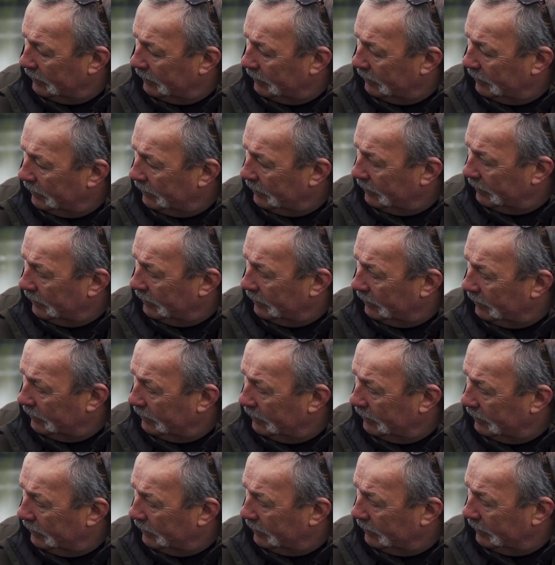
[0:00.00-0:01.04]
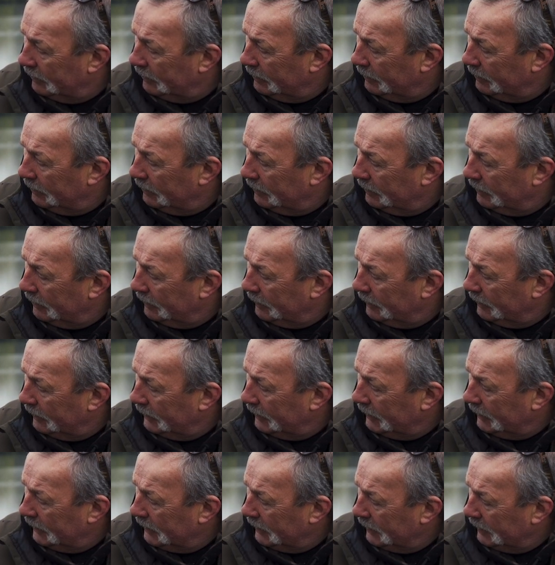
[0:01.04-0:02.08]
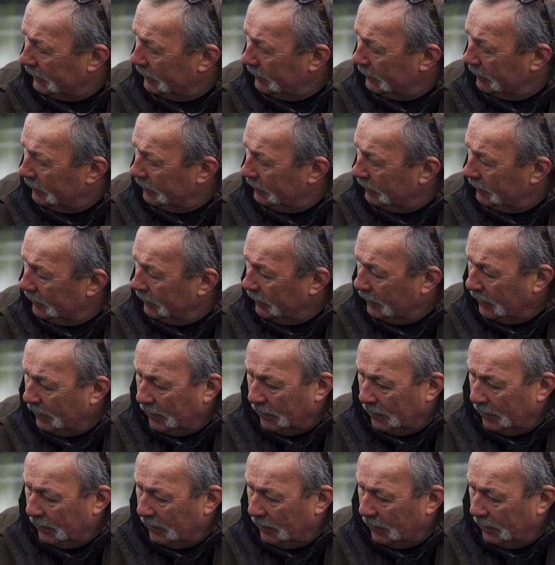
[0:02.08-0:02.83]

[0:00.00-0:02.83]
No words are spoken by the person on screen.